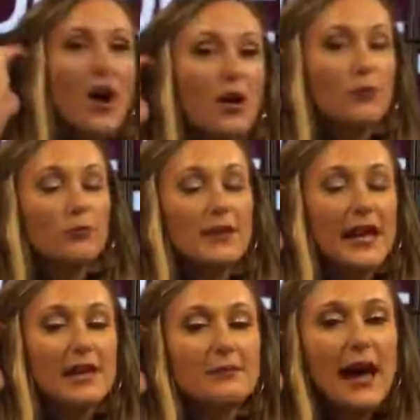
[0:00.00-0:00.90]
our
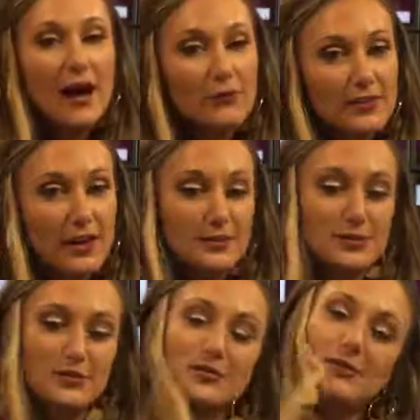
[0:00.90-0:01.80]
name out there.
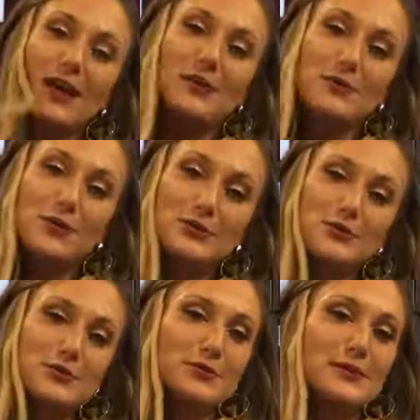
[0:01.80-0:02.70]
So you get yours
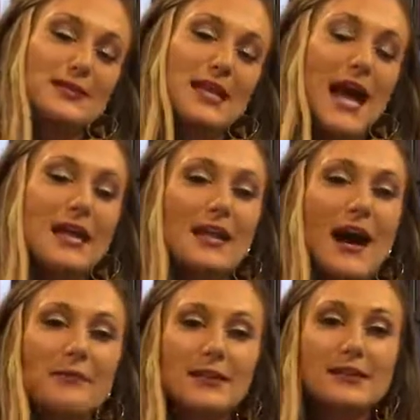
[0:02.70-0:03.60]
truly today, and
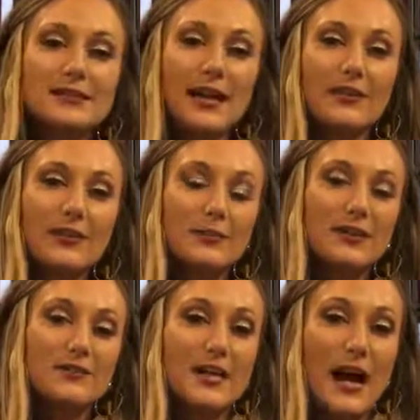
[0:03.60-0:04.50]
I'm gonna take a little
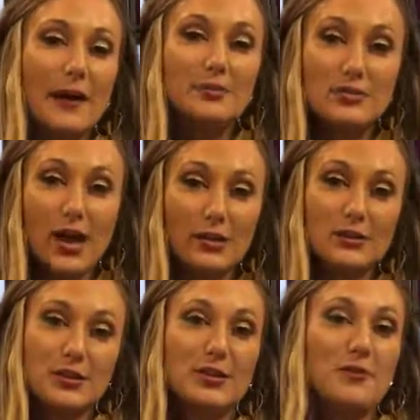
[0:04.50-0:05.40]
bit of time to talk
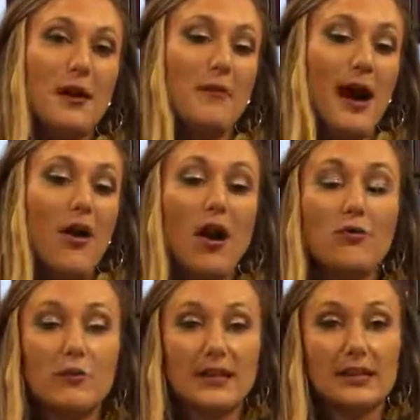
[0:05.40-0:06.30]
to you about
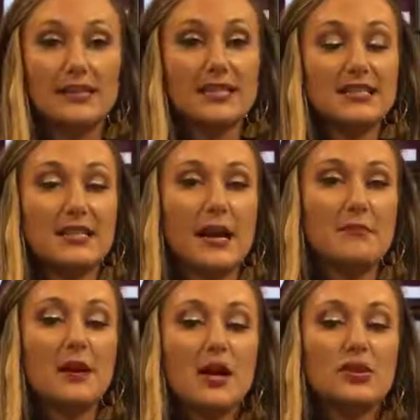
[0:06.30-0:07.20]
our weekly
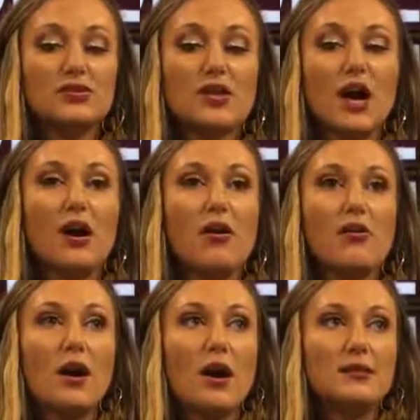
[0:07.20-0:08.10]
system.
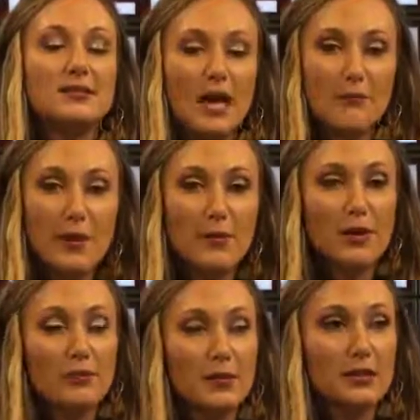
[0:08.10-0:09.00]
So some people
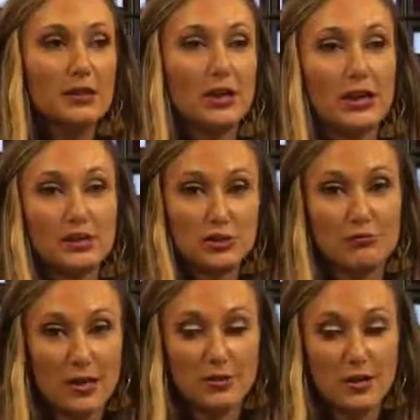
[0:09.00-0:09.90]
are really good at
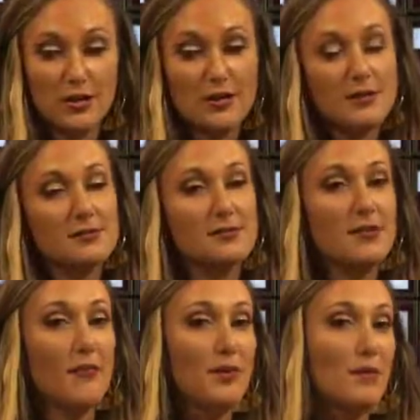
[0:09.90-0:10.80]
structure.
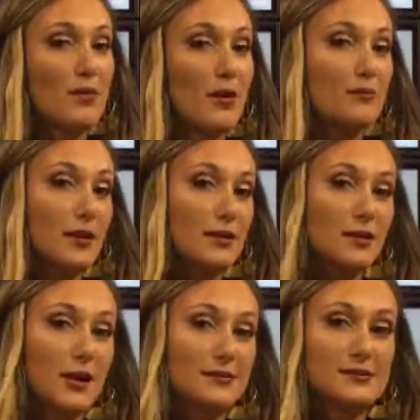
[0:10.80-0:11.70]
Some people are really
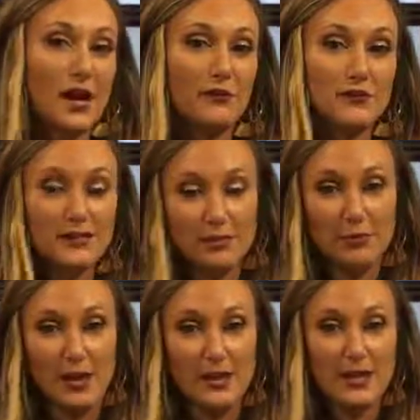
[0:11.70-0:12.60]
good at
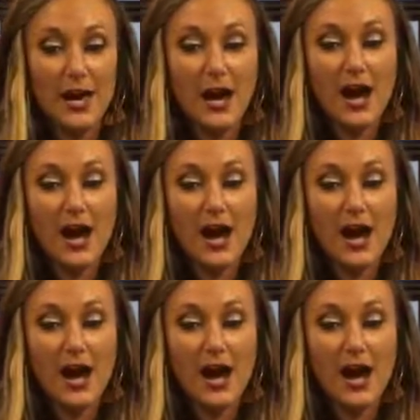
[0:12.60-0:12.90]
self-discipline.